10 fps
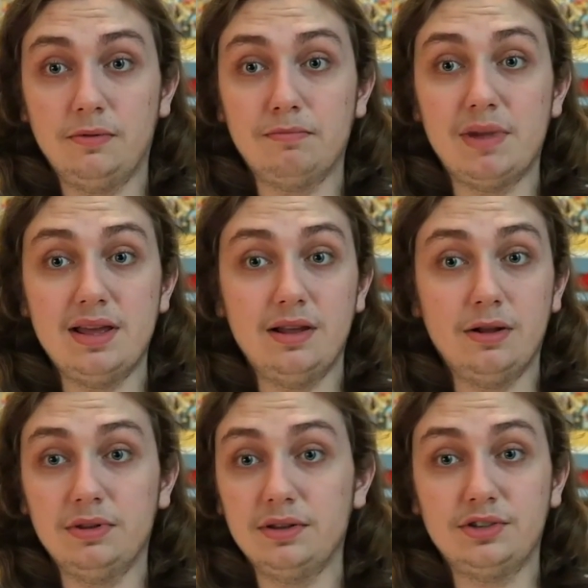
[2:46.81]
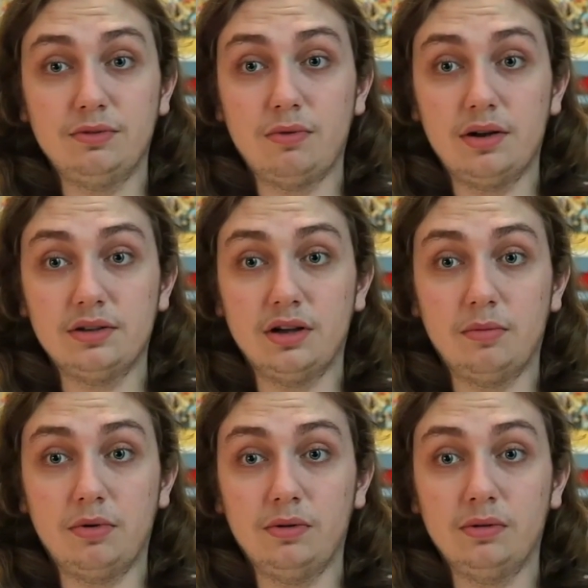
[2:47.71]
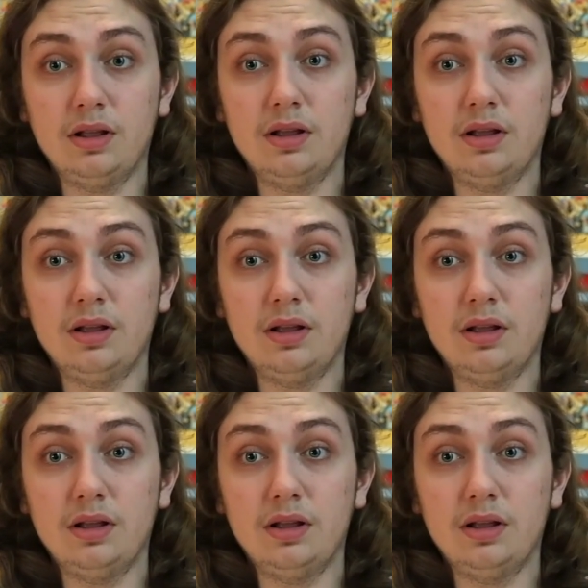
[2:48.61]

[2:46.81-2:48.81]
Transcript: Mejia with the 2-run double.